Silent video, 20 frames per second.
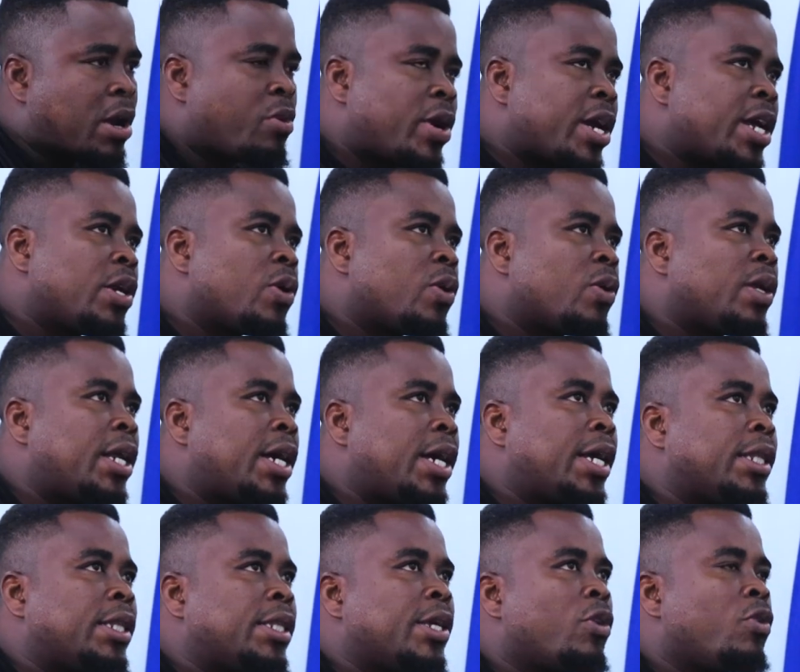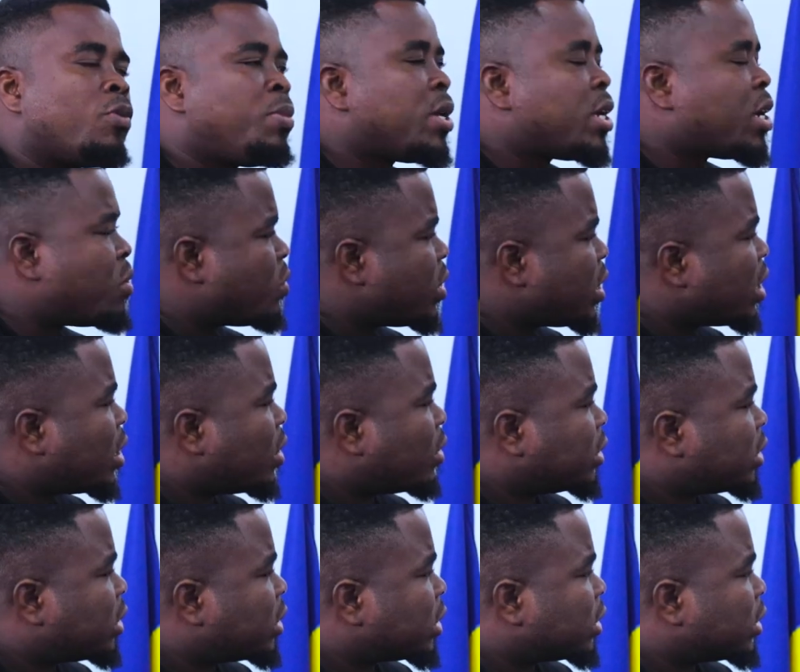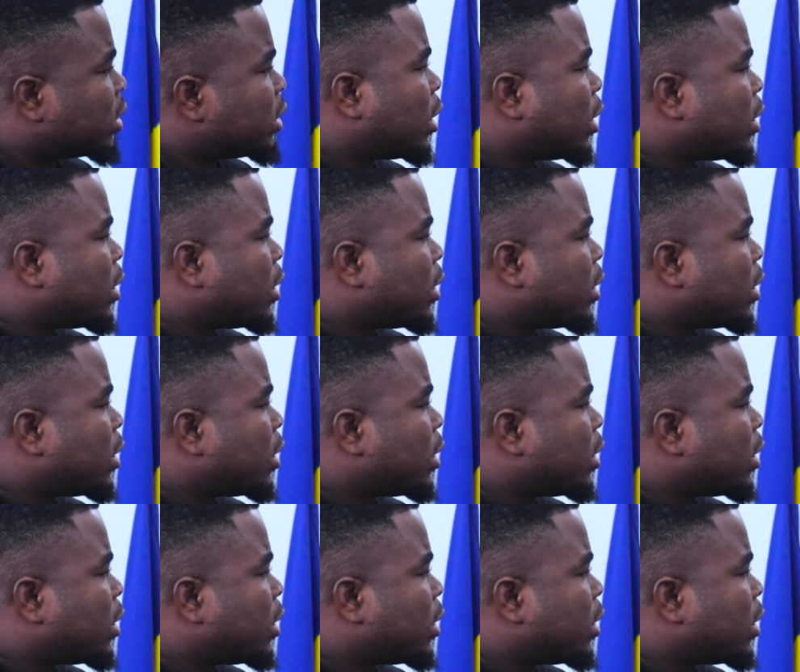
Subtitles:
I read online there will be a relaunching.